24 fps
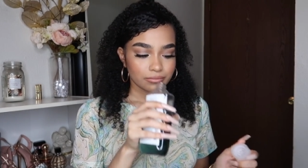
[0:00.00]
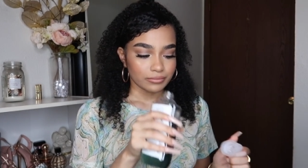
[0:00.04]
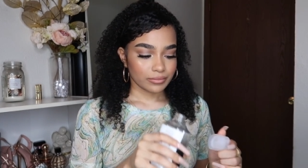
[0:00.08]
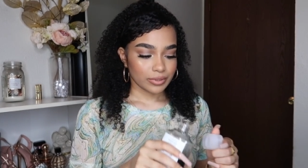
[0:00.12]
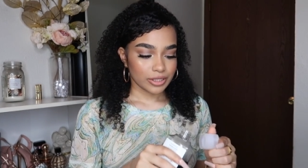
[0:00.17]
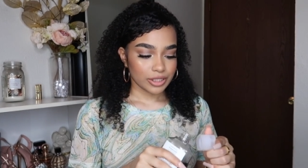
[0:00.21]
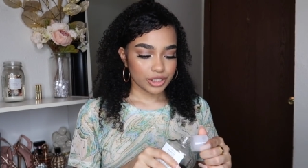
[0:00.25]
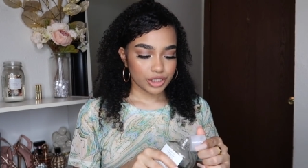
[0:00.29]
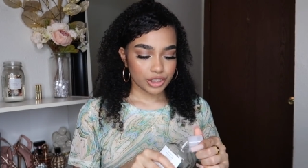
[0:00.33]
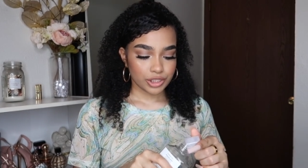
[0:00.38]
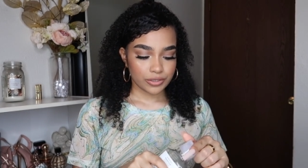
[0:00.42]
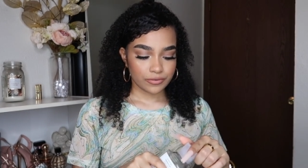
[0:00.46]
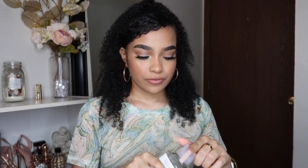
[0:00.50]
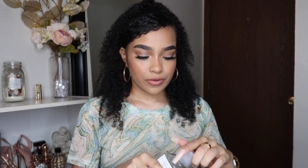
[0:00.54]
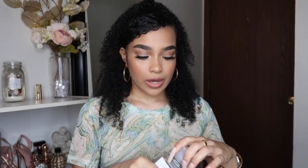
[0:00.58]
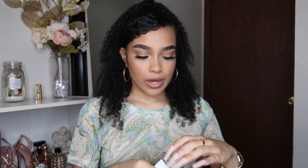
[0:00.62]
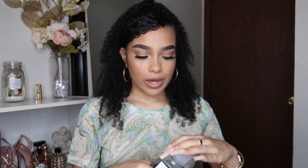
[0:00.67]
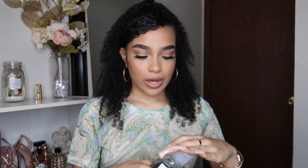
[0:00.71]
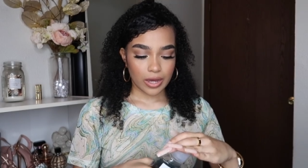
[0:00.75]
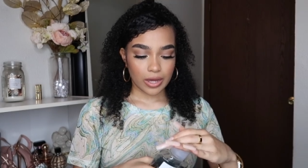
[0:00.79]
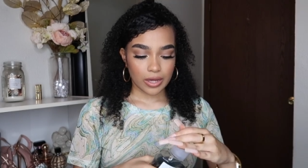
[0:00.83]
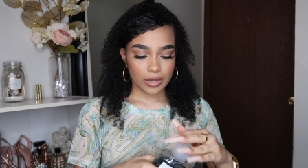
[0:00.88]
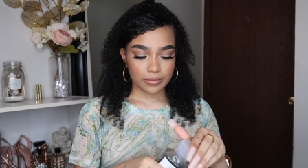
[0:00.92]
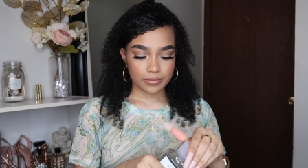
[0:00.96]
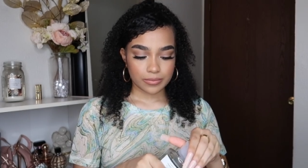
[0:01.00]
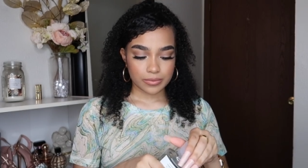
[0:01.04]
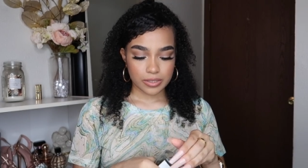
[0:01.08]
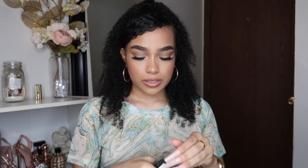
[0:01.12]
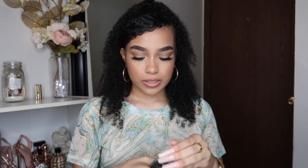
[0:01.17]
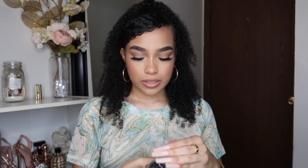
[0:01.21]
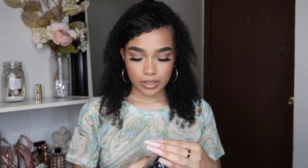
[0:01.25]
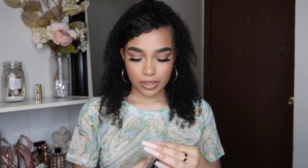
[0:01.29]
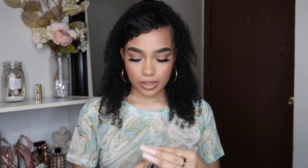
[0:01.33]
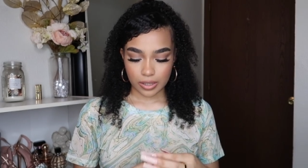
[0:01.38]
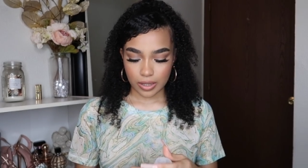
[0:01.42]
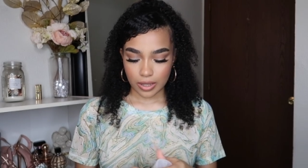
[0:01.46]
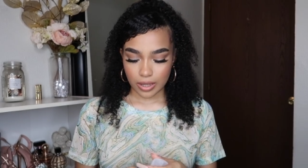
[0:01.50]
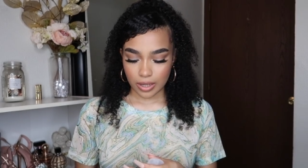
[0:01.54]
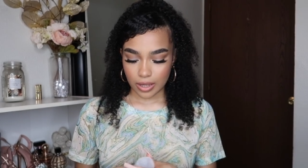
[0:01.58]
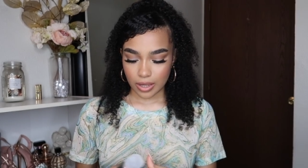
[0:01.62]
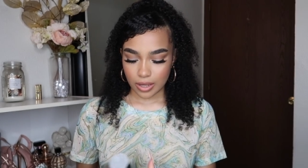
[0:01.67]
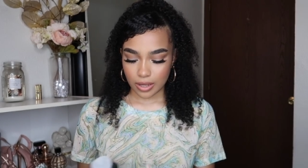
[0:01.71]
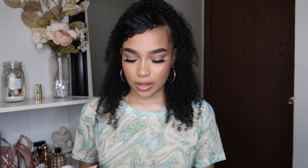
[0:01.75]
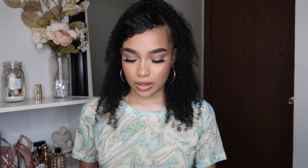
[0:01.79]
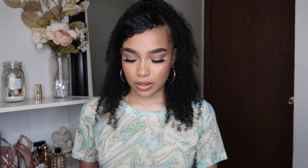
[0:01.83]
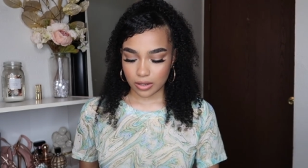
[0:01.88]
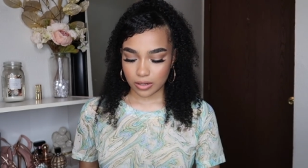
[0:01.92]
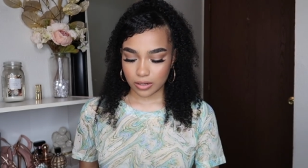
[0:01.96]
beachy vibes
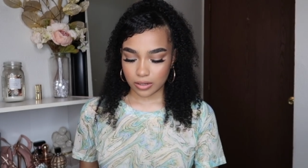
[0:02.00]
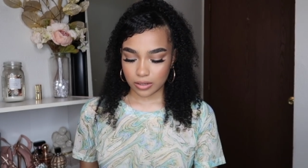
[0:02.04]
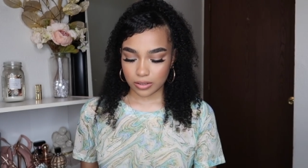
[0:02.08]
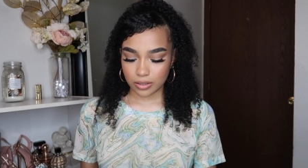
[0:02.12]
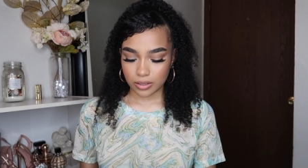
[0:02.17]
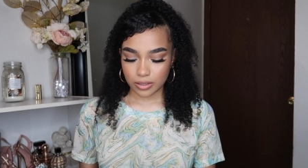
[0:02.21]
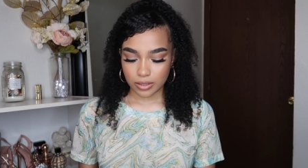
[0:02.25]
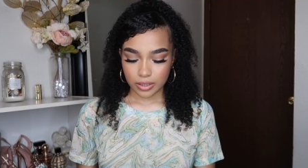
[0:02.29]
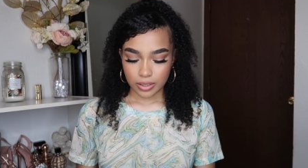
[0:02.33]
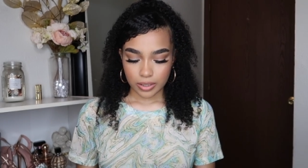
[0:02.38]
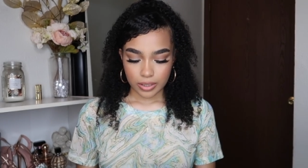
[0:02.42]
and